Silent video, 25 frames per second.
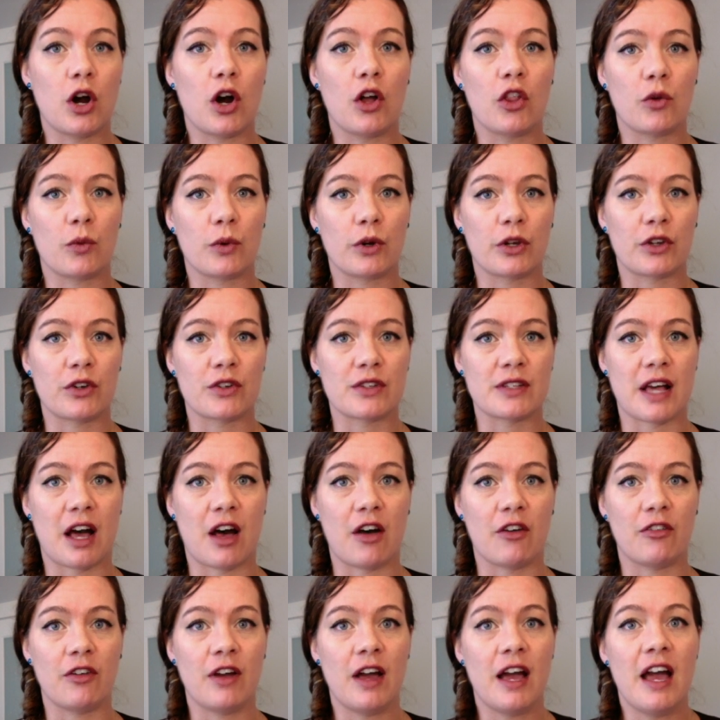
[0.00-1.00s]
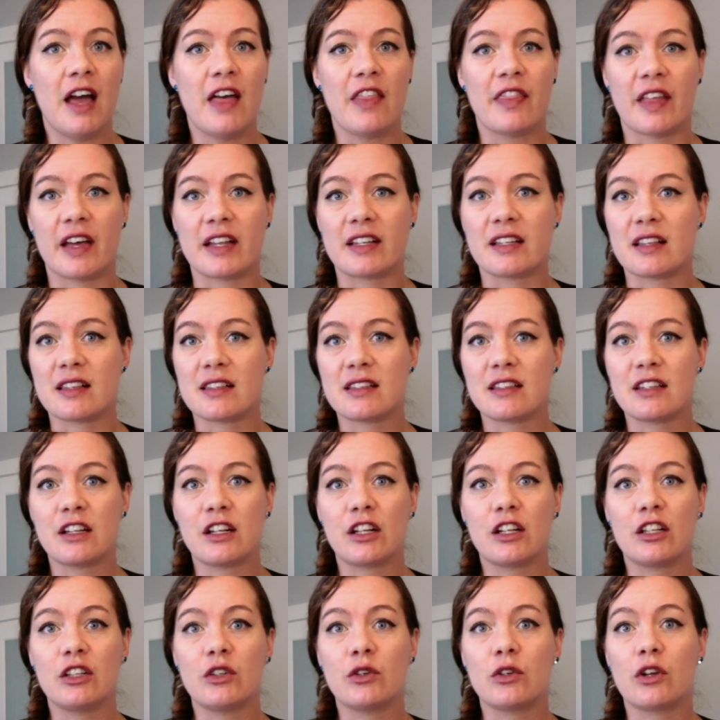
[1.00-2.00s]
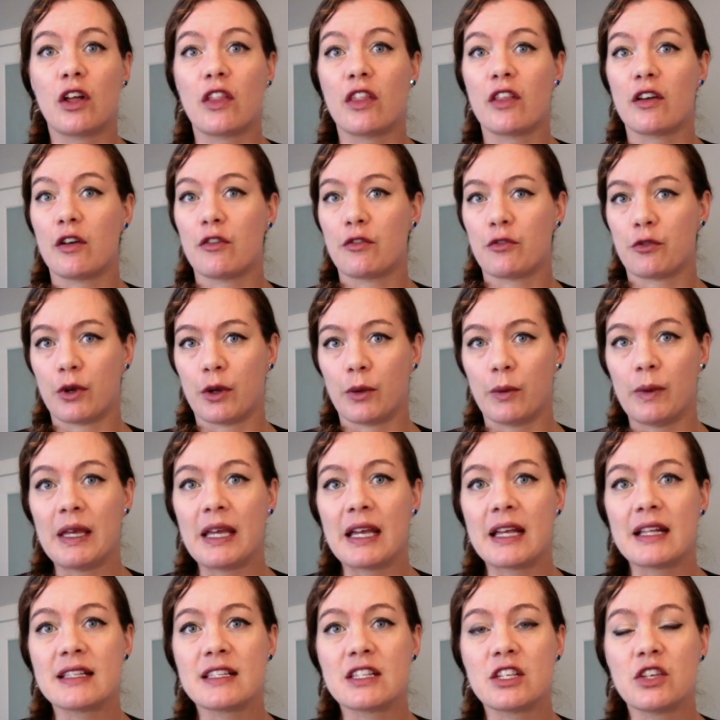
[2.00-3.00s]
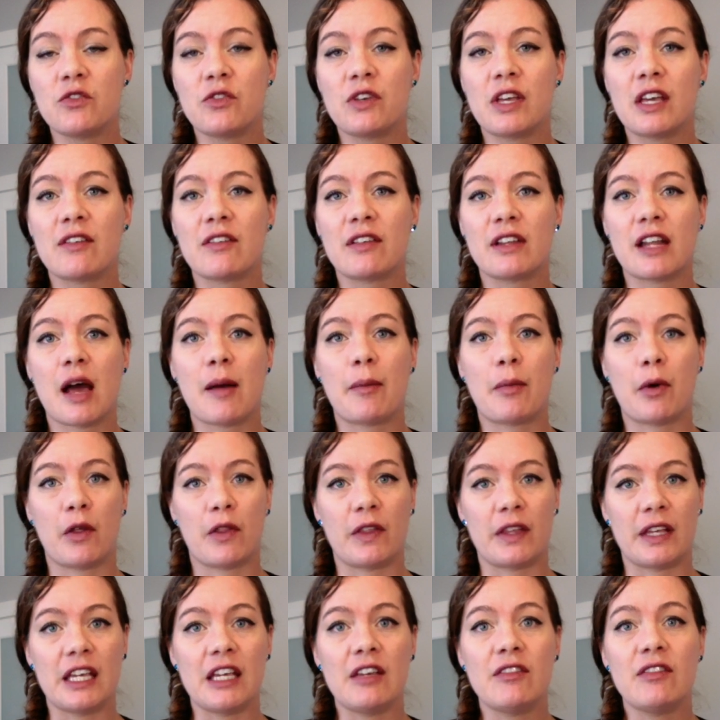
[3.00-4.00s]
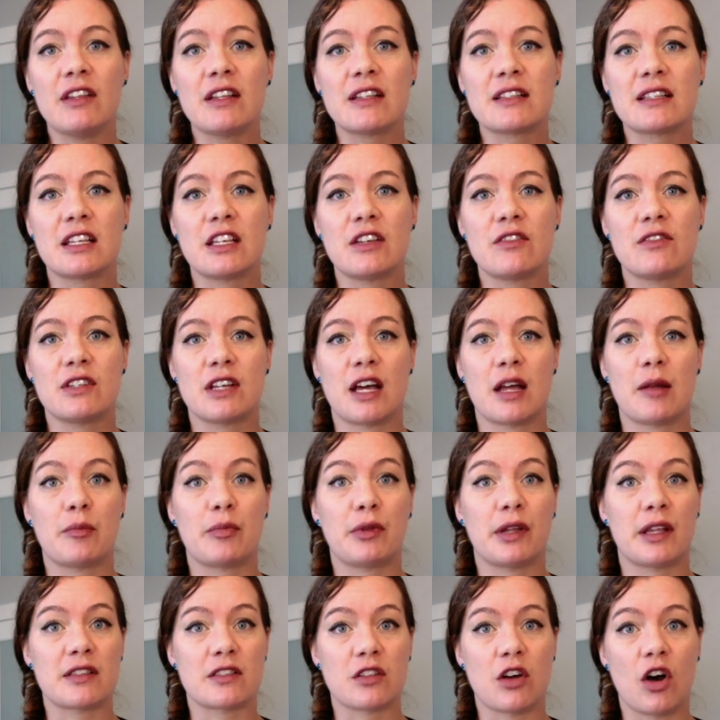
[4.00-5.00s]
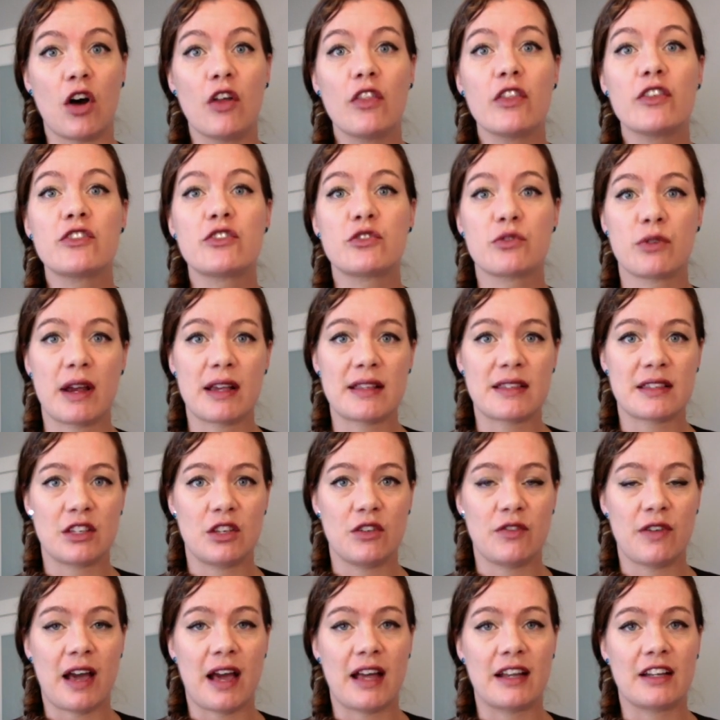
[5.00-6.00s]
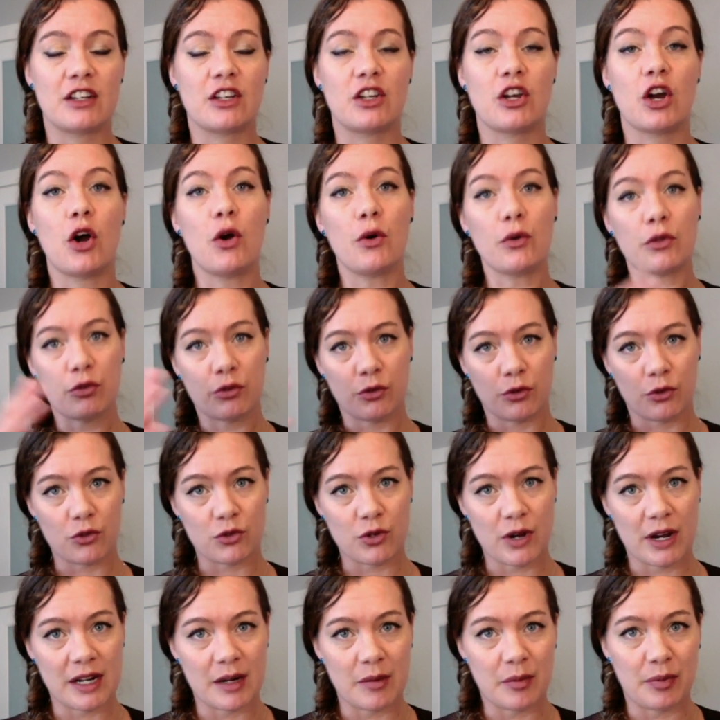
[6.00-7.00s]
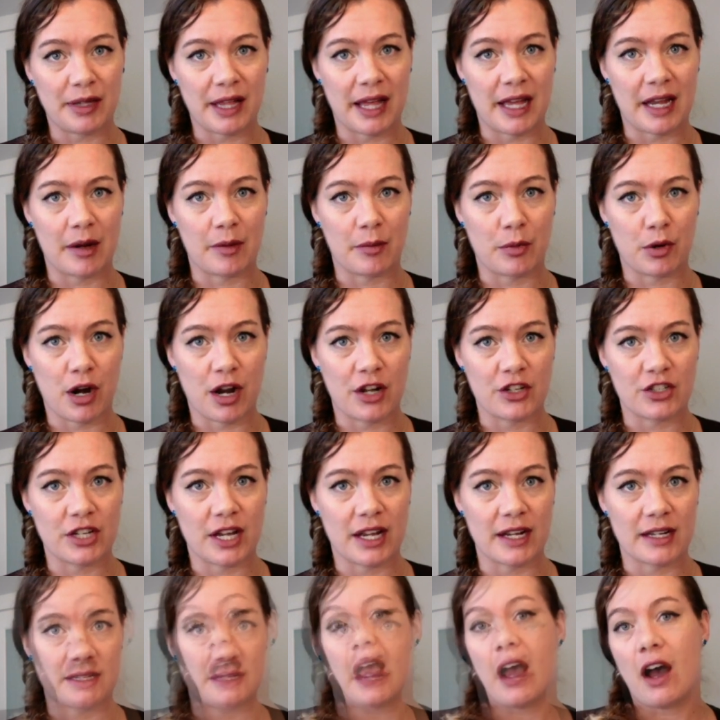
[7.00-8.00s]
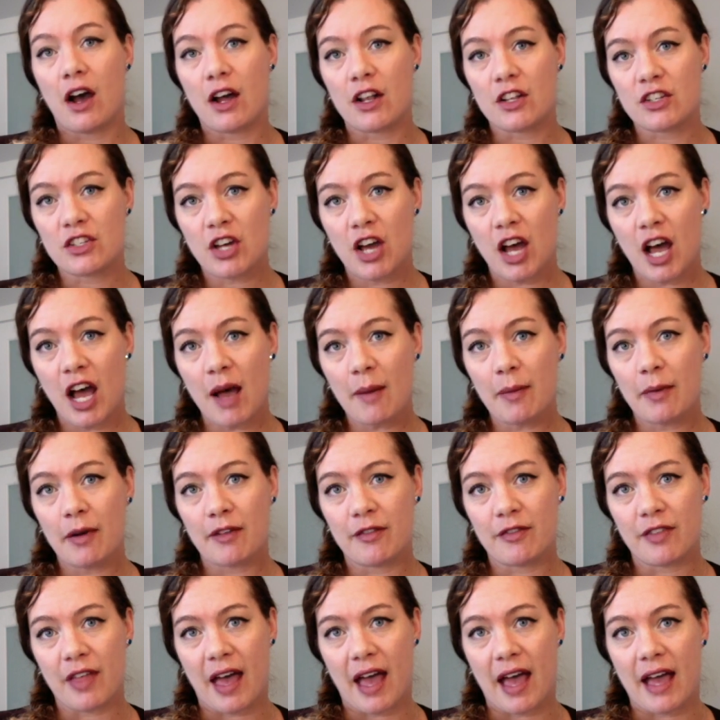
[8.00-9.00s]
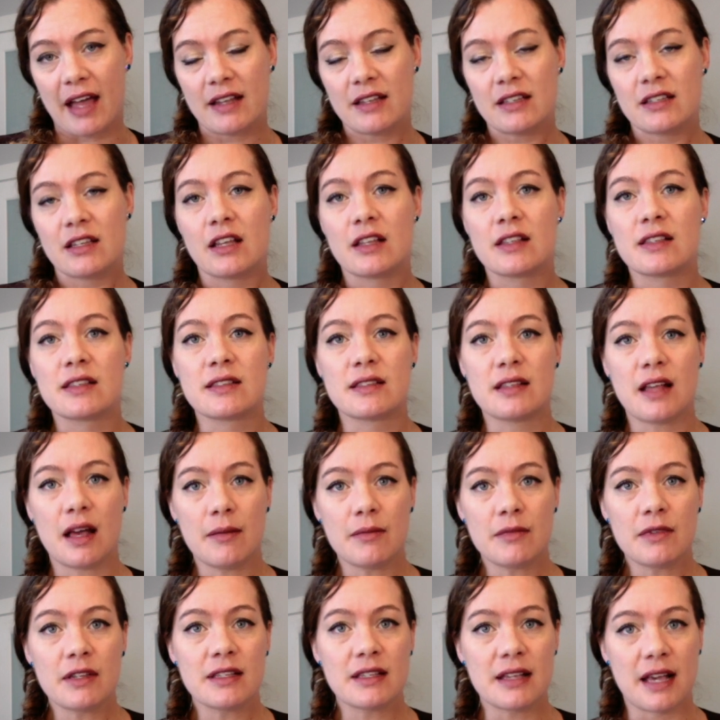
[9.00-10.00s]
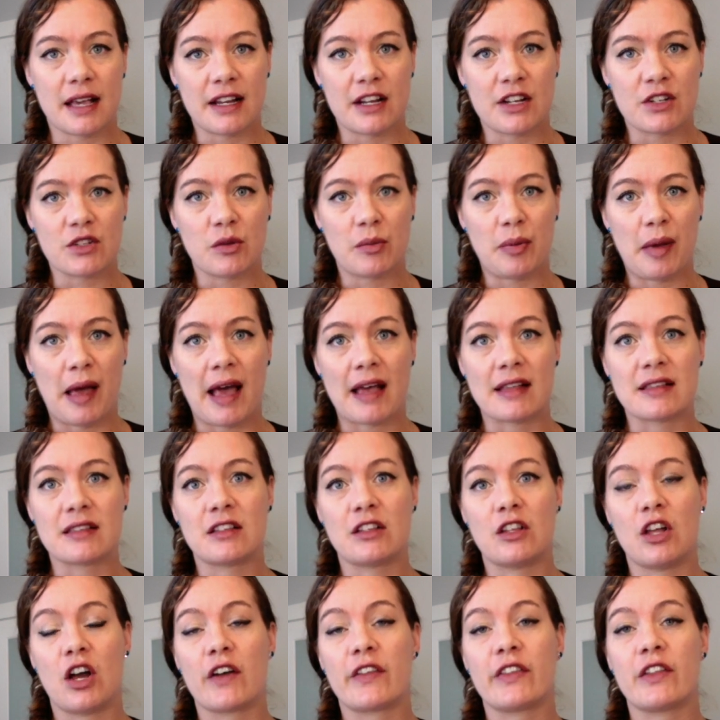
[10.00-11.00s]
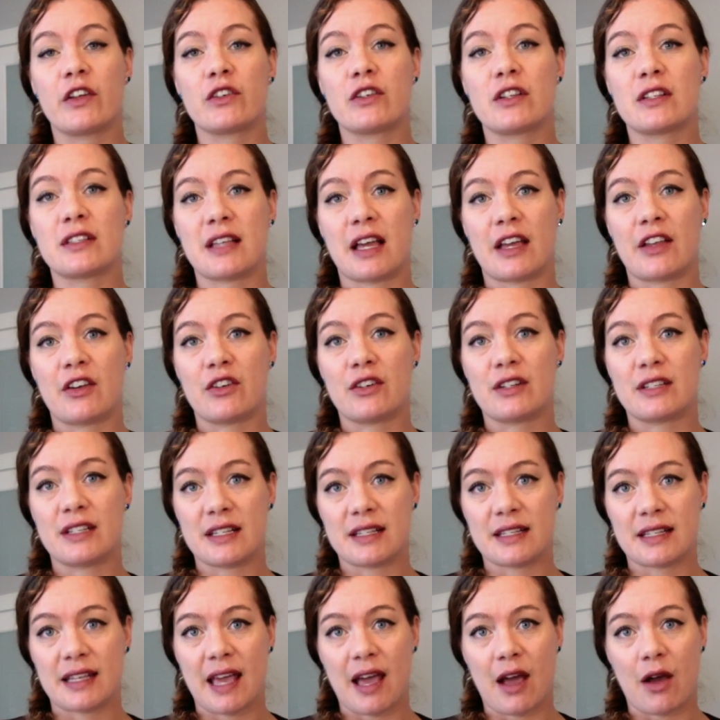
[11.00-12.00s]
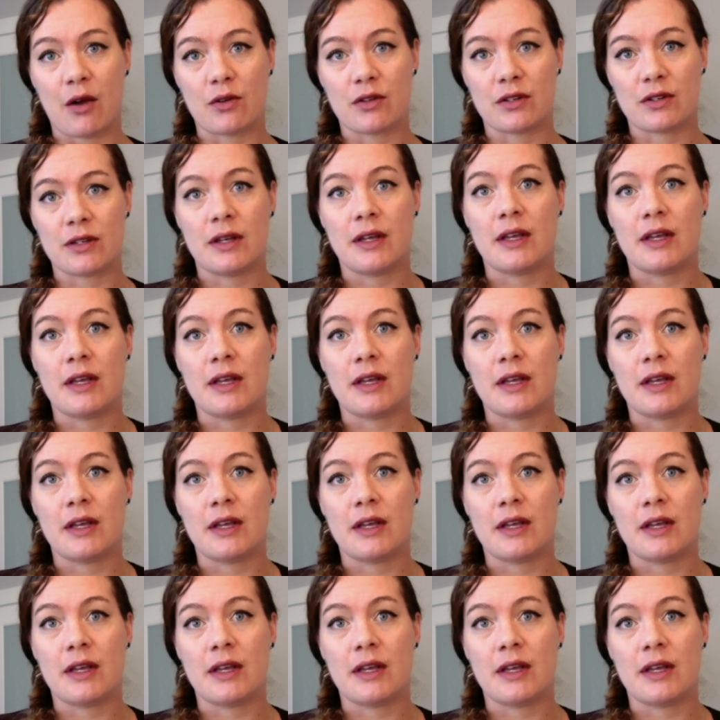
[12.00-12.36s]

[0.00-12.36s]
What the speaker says: all the work yourself. That doesn't include all the free weekends that you've given up, all the evenings that you've done, plus all the stress that you've had to go through trying to plan a project. On top of that, some designers will pass along their designer discount.